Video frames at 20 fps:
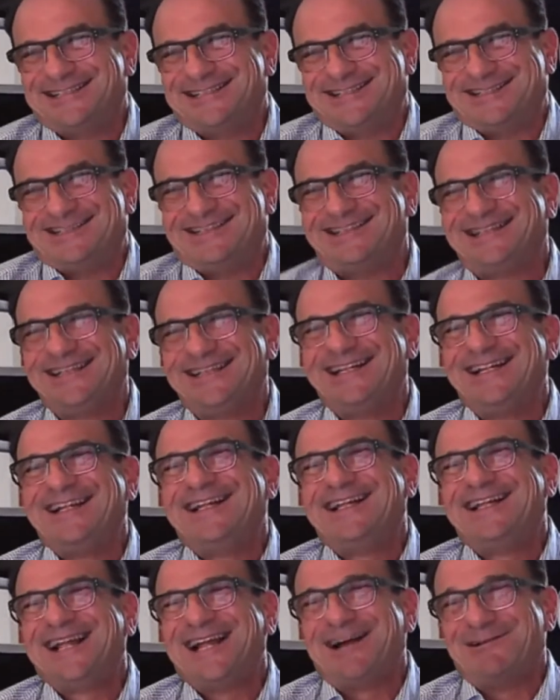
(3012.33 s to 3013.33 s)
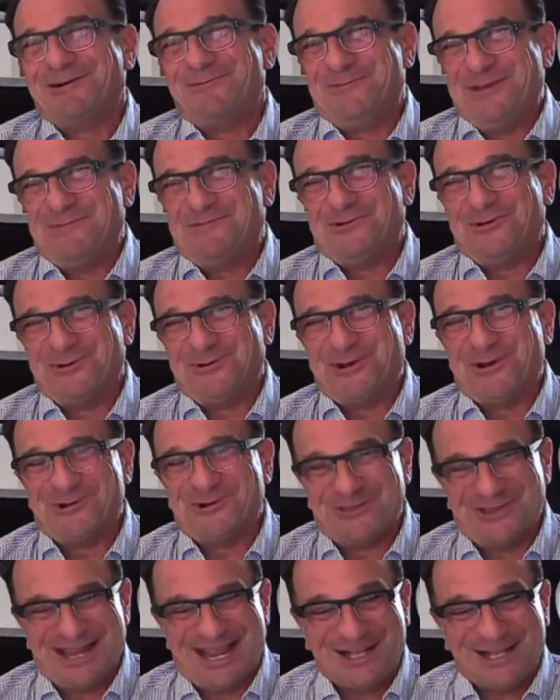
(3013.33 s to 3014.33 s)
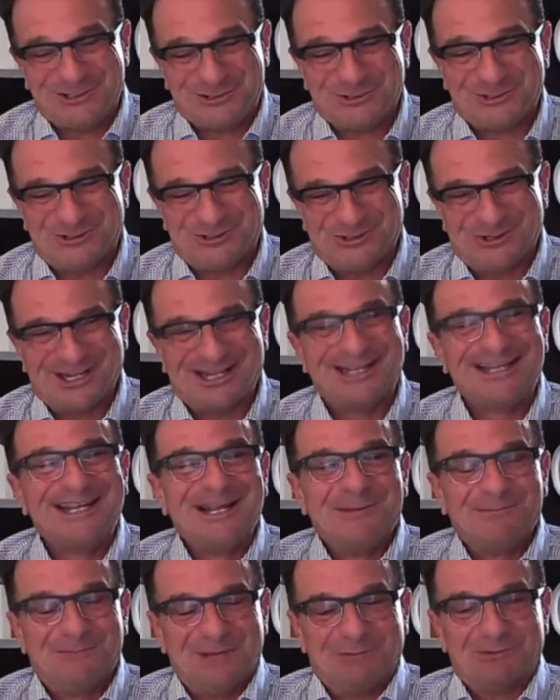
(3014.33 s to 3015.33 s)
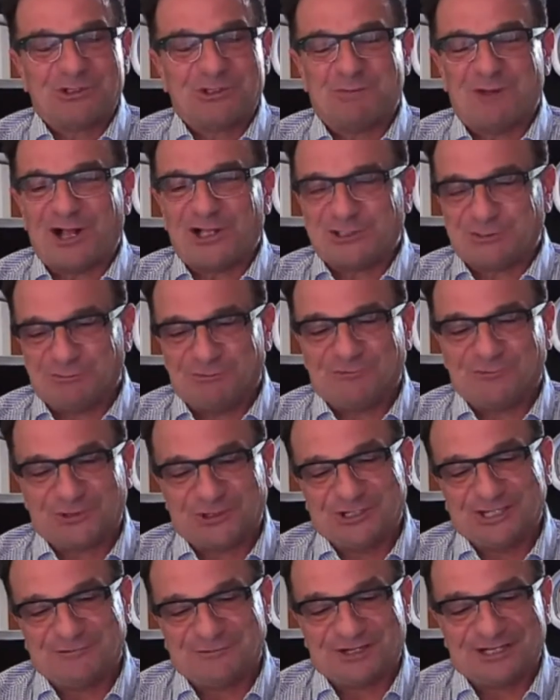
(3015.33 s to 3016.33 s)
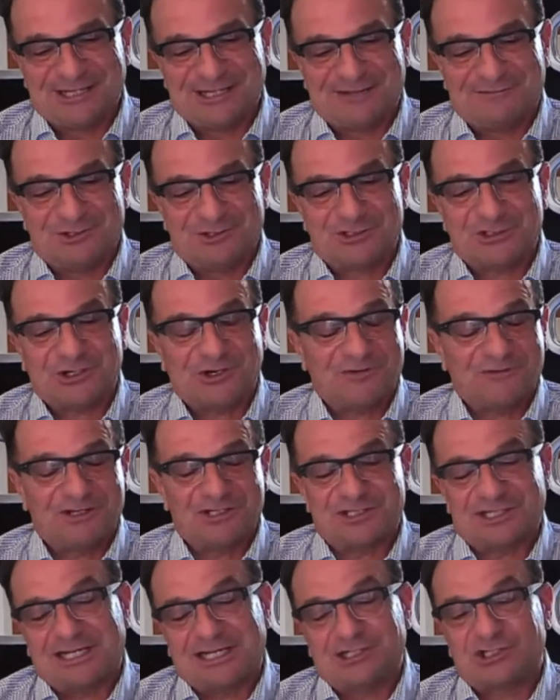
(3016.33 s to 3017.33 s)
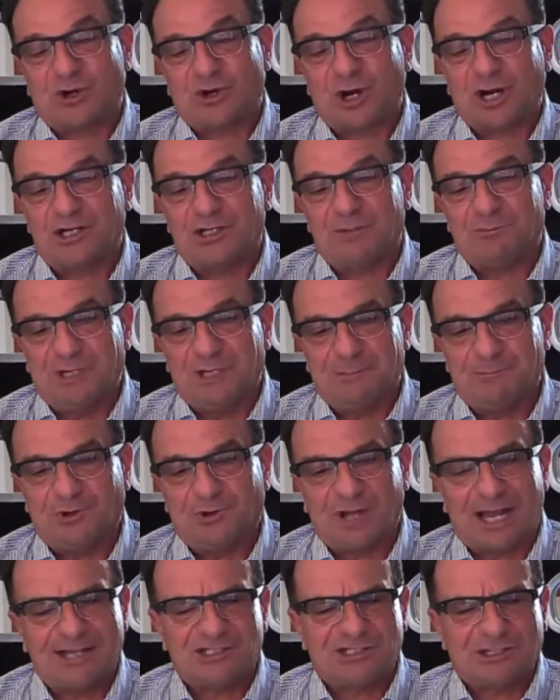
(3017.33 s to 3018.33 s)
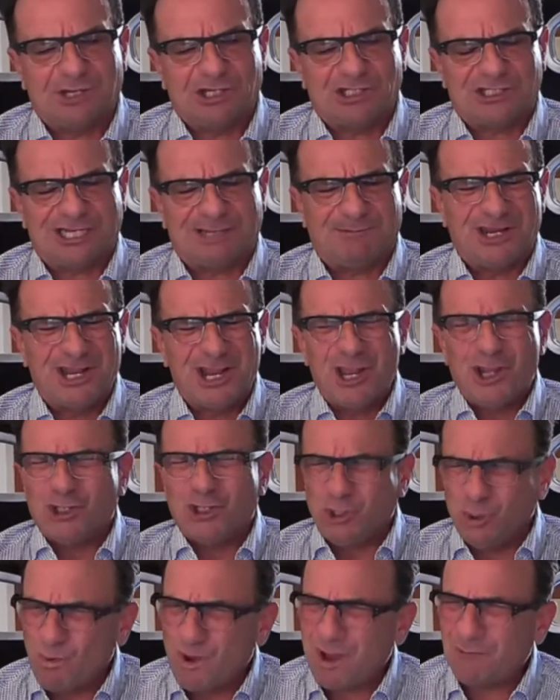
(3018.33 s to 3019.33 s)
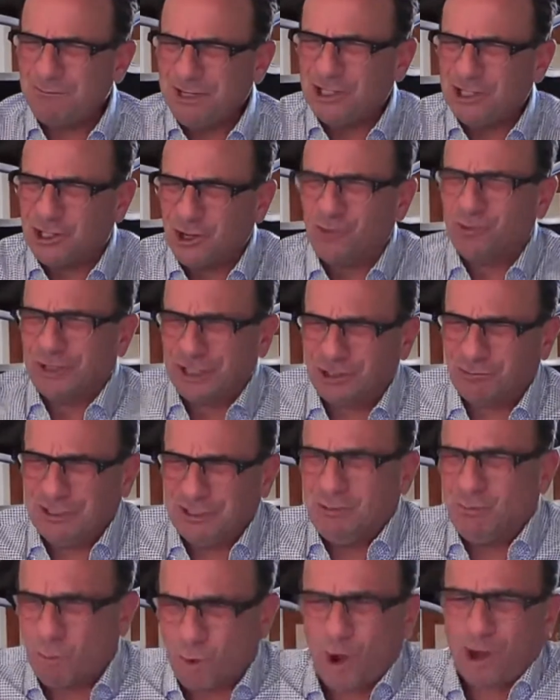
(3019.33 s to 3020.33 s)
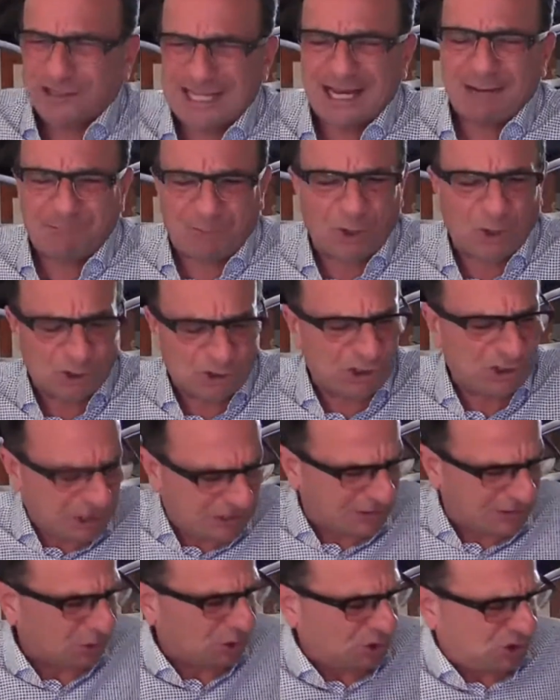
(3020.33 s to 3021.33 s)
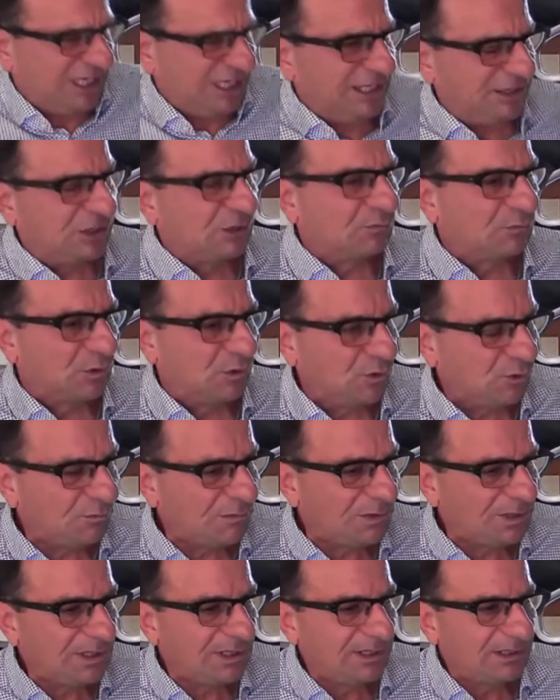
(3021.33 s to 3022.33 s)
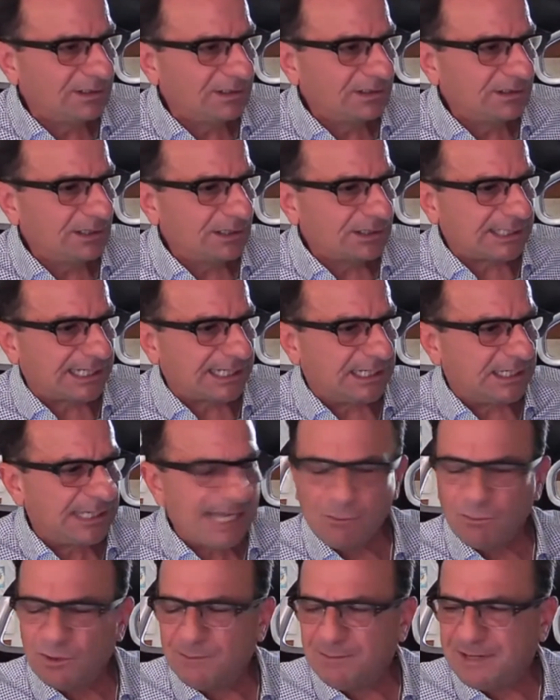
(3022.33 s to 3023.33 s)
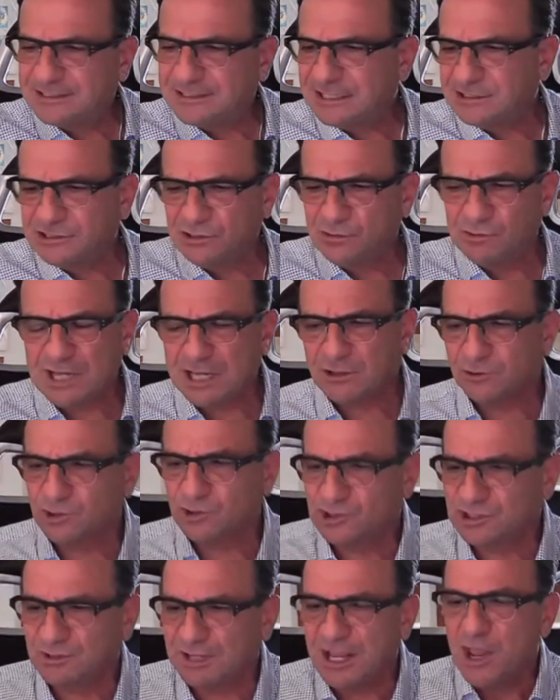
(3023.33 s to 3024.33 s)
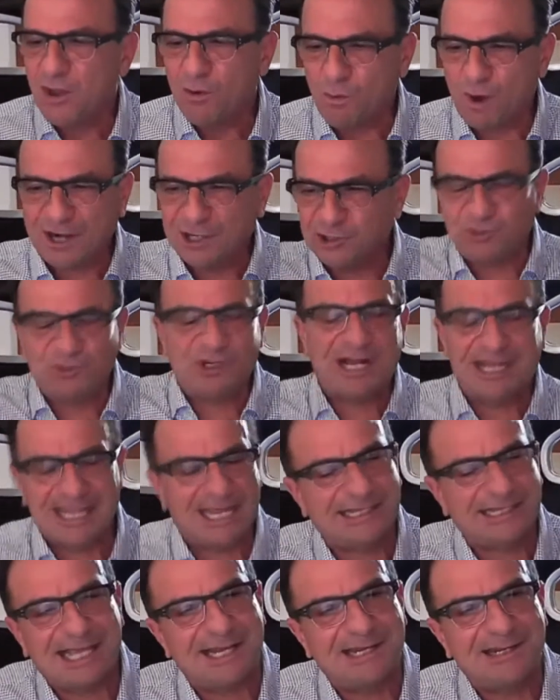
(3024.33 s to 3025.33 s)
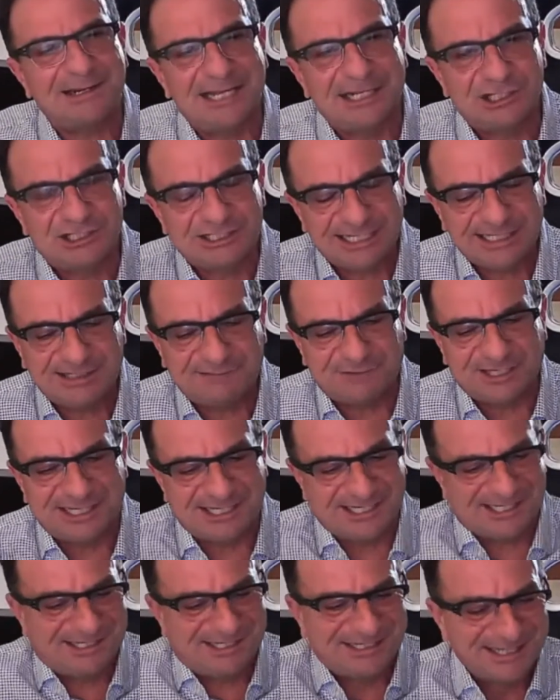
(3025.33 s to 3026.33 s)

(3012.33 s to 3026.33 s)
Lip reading: I want people who know who they answer to be responsible for delivering the level of service. And it's hard that people, I had somebody say to me, you want me to go literally walk that person to their seat in the room? It's like, yeah, what about that? Do you not understand? Why did you not get that instinctively?